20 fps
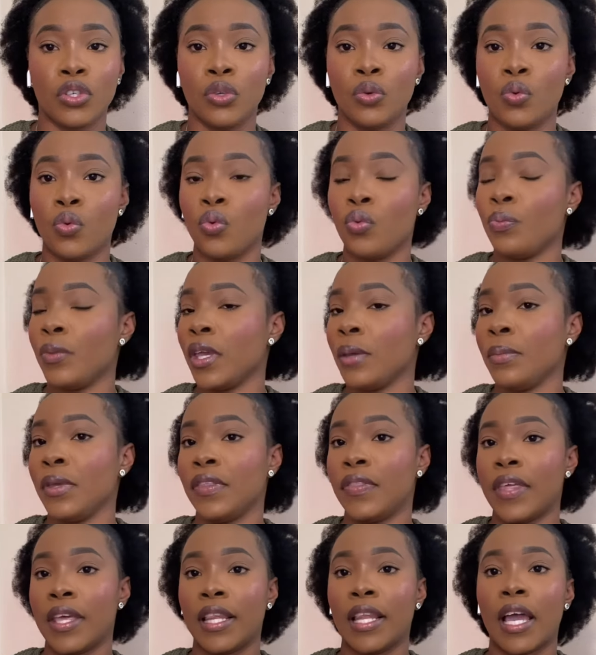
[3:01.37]
you, maybe
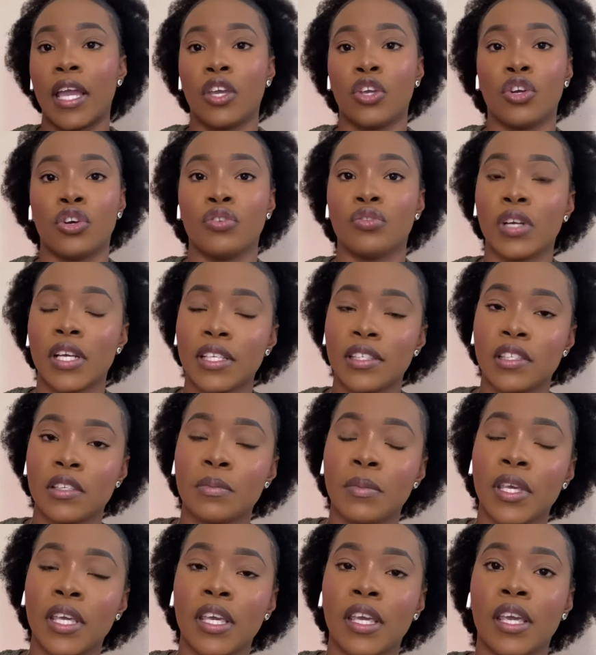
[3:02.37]
they like your
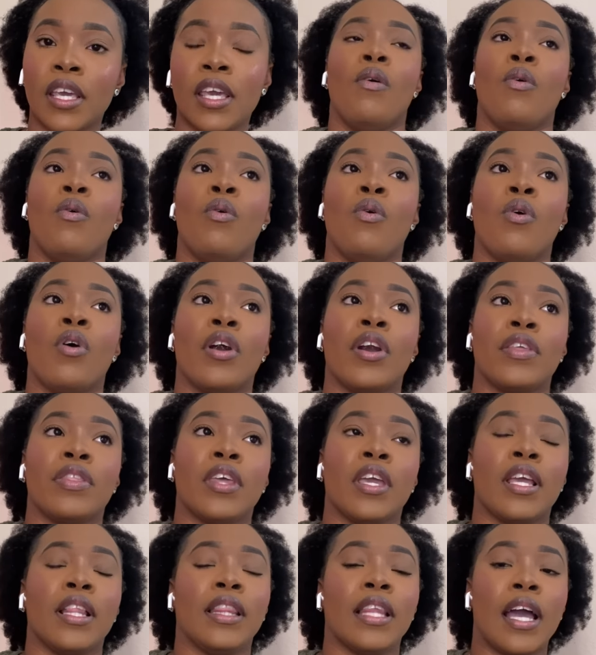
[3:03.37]
resume or
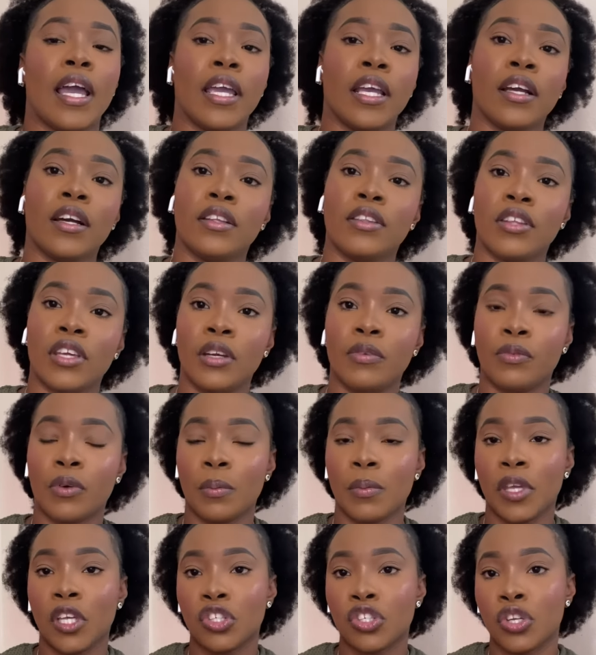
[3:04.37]
they like the
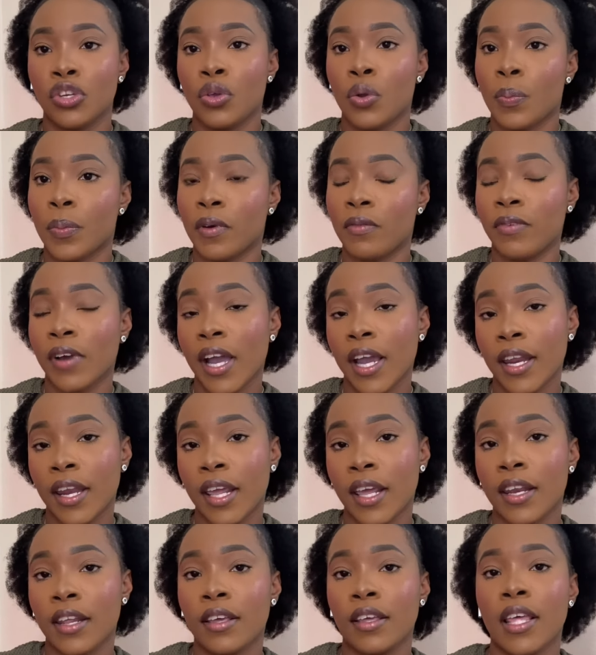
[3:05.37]
information you
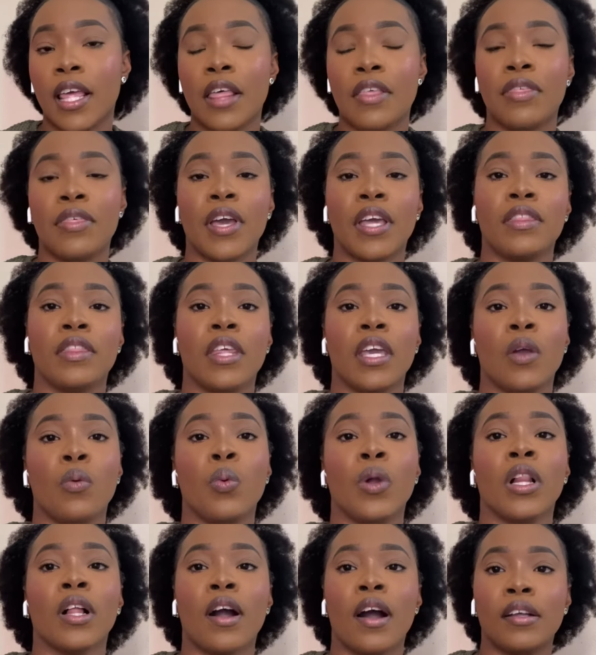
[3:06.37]
provided, then they
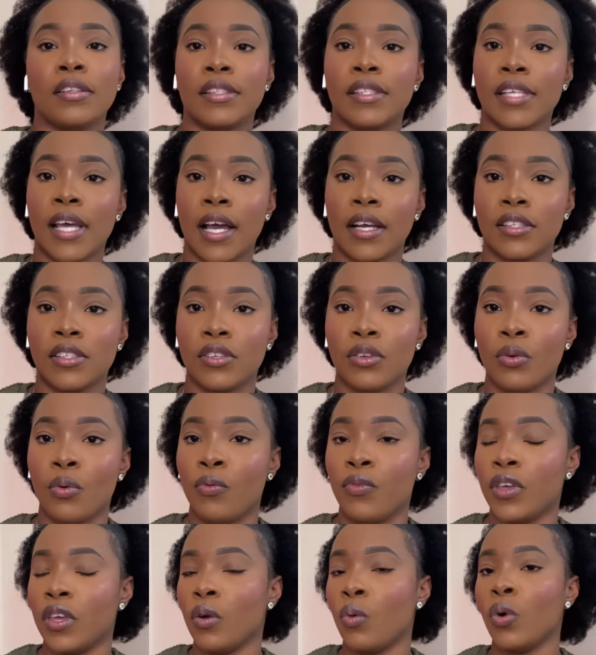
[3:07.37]
will contact you
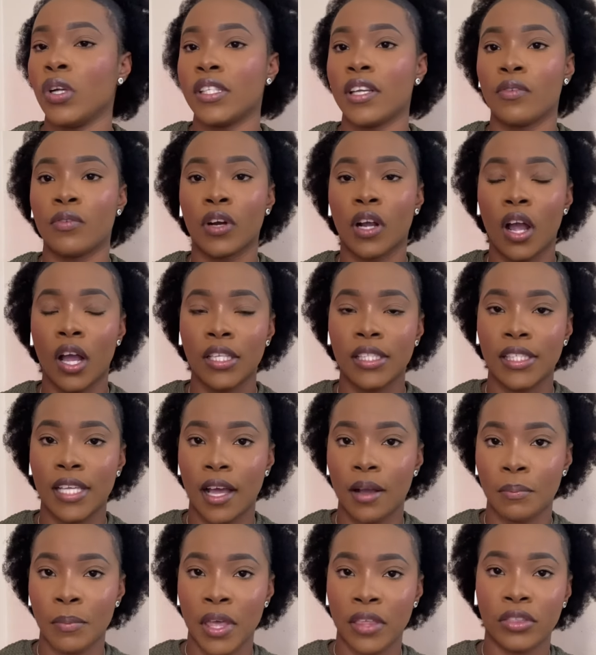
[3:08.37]
via whatever
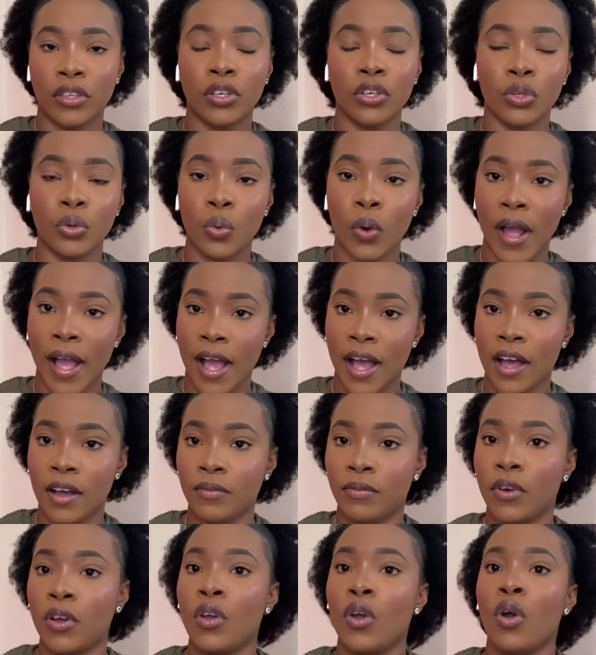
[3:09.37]
contact method you
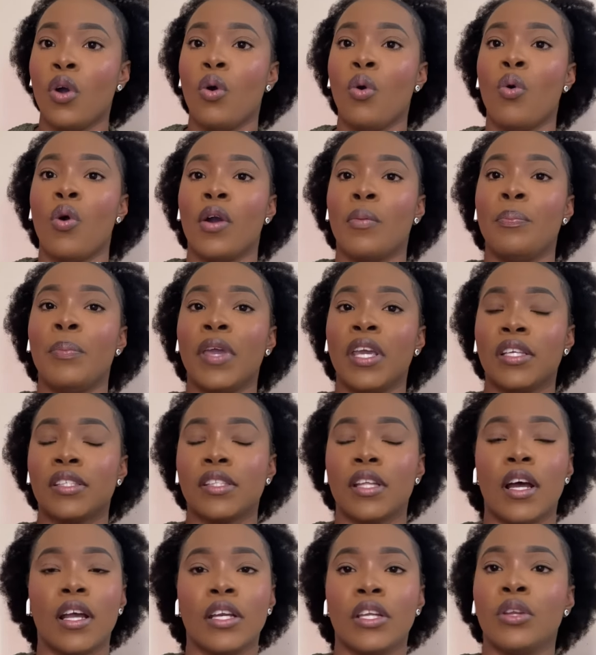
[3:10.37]
have, or
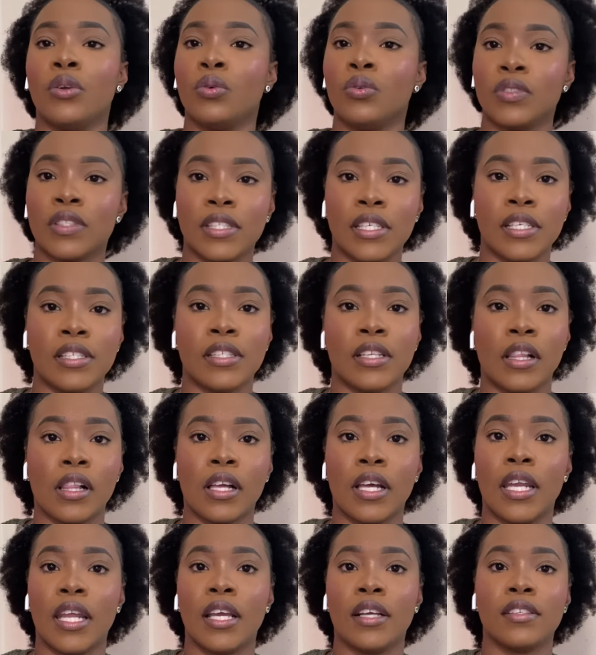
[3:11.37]
based on, Seasonal
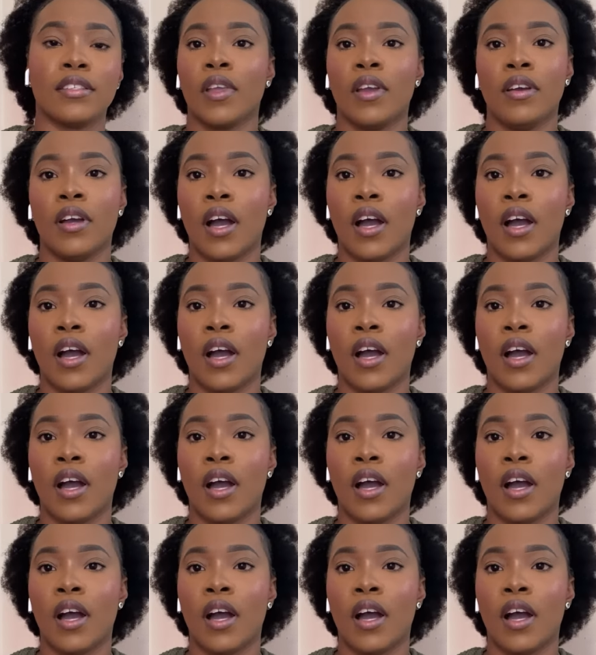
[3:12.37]
Connect.